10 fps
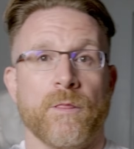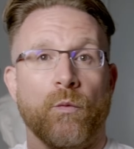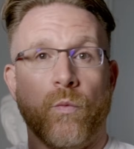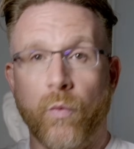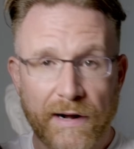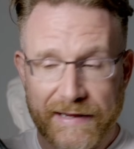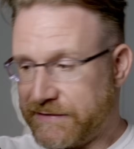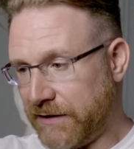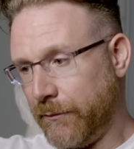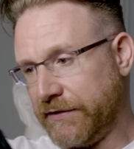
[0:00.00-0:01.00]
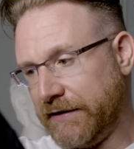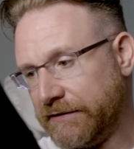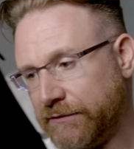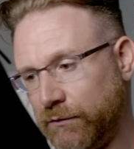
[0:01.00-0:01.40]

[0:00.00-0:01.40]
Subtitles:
What is up with this?